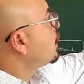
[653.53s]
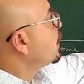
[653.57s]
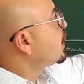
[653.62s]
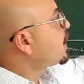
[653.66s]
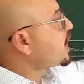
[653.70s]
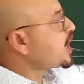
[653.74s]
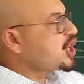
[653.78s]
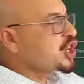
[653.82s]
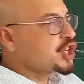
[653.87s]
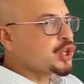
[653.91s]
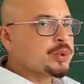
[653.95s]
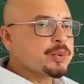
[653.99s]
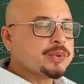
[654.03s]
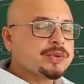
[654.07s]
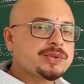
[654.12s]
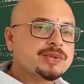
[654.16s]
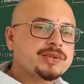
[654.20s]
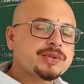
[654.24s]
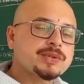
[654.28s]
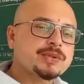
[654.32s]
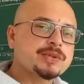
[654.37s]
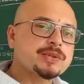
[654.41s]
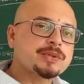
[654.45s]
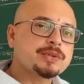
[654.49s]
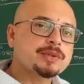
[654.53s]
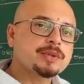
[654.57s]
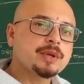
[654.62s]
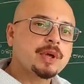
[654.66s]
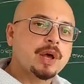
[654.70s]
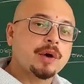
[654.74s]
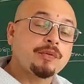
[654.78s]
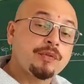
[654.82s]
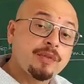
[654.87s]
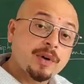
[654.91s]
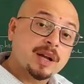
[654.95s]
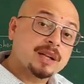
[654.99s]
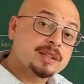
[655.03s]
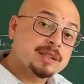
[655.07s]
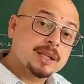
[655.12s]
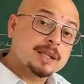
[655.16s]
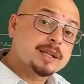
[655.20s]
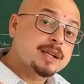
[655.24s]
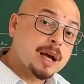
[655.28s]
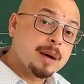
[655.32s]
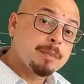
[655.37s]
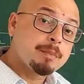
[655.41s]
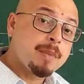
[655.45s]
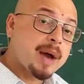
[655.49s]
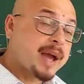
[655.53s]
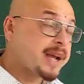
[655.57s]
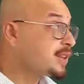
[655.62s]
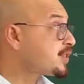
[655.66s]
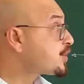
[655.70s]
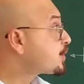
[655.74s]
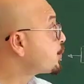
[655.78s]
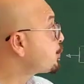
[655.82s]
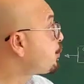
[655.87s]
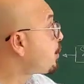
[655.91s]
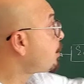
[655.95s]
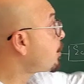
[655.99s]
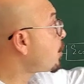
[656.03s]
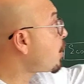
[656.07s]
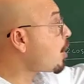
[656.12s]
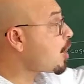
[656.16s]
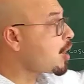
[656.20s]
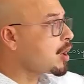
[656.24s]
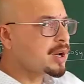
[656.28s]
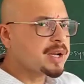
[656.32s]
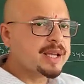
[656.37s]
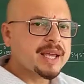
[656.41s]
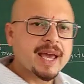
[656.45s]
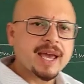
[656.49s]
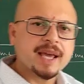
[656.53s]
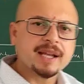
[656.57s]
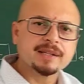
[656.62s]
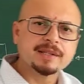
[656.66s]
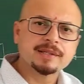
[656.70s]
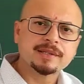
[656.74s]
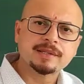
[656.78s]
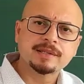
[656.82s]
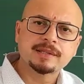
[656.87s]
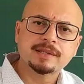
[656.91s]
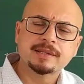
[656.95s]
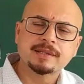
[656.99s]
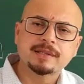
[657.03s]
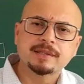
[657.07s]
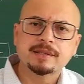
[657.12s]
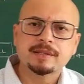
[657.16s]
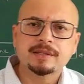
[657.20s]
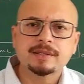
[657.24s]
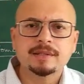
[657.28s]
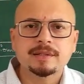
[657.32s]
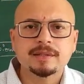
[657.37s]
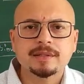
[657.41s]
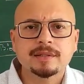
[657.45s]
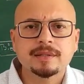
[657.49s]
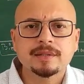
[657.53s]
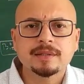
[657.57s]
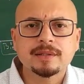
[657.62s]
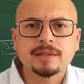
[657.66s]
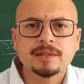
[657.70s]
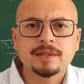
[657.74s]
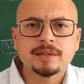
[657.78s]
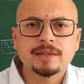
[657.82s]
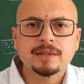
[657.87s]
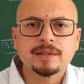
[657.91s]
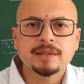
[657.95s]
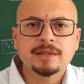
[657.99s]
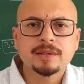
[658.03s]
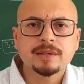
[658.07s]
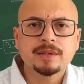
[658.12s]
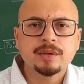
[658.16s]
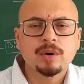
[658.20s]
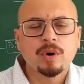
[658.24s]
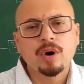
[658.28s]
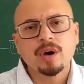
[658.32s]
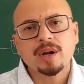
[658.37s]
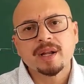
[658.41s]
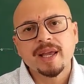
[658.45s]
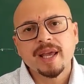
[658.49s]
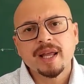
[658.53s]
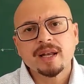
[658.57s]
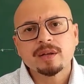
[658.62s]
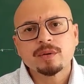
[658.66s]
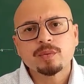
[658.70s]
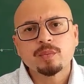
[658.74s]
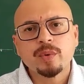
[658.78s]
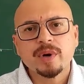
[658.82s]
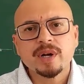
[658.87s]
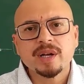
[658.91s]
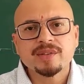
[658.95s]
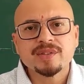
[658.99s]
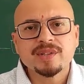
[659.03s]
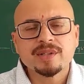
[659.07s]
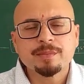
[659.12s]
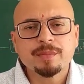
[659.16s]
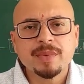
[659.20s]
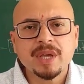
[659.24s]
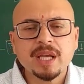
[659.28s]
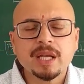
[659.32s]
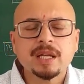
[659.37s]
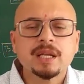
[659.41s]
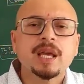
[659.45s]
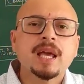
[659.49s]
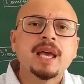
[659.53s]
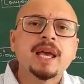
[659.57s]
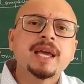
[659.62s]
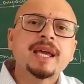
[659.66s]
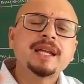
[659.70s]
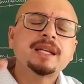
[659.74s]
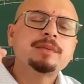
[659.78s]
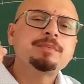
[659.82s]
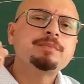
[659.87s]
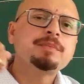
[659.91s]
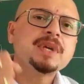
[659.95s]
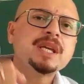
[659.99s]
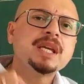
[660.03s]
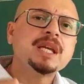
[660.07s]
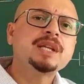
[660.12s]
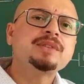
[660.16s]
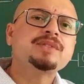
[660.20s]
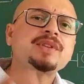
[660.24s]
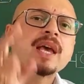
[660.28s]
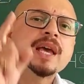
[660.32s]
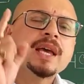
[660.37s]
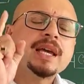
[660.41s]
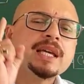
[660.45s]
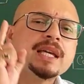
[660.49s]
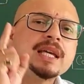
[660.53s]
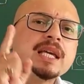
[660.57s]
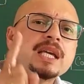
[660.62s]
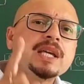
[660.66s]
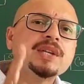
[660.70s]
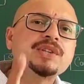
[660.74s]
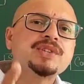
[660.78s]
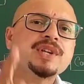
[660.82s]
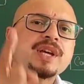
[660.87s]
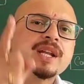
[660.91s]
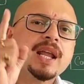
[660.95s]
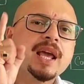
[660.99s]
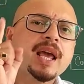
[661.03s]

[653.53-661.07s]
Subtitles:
Tissues further combines to form organs. Organ, what does it mean? It means each and